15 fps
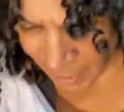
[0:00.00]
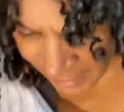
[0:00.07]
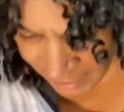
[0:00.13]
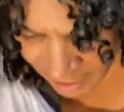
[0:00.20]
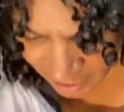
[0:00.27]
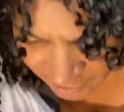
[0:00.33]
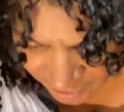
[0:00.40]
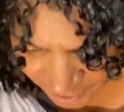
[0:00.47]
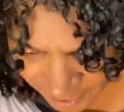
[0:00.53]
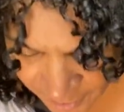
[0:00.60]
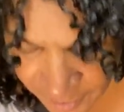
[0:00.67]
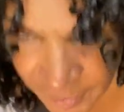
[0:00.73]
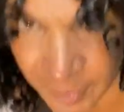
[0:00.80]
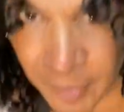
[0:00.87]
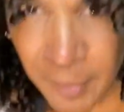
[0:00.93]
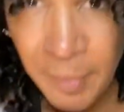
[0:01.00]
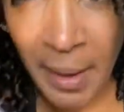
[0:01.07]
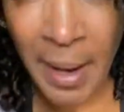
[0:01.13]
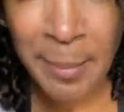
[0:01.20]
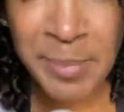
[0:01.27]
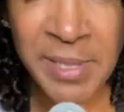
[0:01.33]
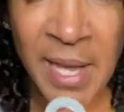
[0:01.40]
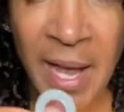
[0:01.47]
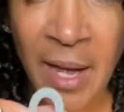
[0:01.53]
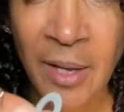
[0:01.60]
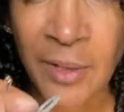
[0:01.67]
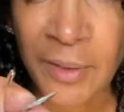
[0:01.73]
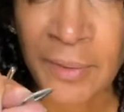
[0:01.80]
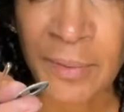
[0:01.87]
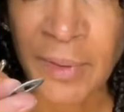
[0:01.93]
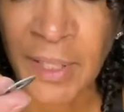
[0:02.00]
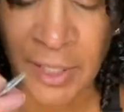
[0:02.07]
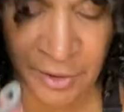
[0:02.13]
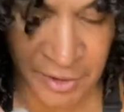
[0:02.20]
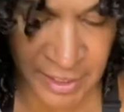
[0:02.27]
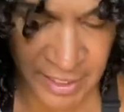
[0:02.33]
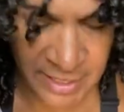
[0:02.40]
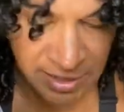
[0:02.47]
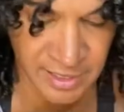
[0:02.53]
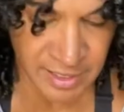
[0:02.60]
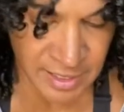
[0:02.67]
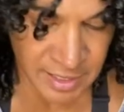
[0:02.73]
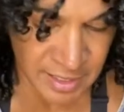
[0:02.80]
cover. Pops out. Here it is.